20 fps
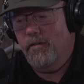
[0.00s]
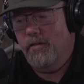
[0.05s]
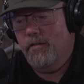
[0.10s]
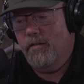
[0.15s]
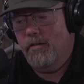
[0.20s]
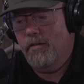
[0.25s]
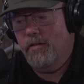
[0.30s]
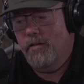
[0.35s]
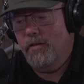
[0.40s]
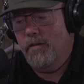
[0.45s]

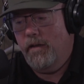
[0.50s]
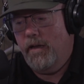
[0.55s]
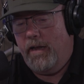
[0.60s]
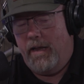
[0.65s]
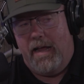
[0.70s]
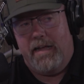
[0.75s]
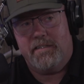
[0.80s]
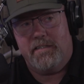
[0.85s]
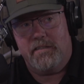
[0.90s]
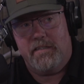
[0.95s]
and
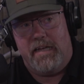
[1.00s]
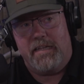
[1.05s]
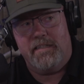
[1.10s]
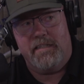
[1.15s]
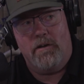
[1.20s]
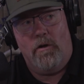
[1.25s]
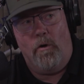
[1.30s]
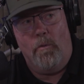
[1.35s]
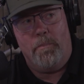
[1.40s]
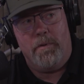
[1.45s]
that's
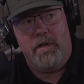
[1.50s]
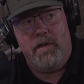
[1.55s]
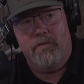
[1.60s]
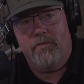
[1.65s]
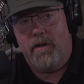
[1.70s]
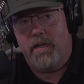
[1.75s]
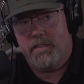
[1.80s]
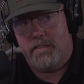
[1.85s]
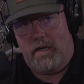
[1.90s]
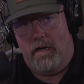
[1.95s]
an open
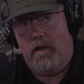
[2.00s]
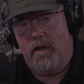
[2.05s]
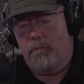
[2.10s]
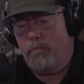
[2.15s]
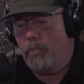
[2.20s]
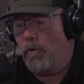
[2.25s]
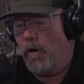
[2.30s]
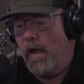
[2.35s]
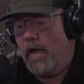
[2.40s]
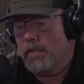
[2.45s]
invite to
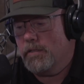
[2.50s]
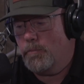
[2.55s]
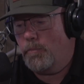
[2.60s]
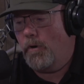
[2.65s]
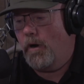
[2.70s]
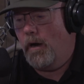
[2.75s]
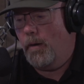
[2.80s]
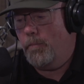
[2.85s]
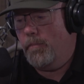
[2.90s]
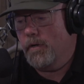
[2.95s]
hunt Brad's
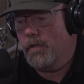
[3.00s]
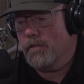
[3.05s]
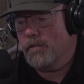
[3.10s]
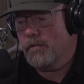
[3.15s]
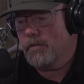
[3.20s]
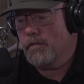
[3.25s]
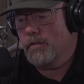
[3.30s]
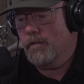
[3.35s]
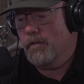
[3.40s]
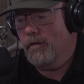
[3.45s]
property,
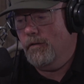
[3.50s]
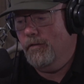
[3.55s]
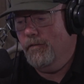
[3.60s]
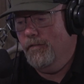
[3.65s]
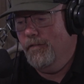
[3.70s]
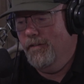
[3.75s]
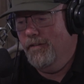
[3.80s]
just so you know.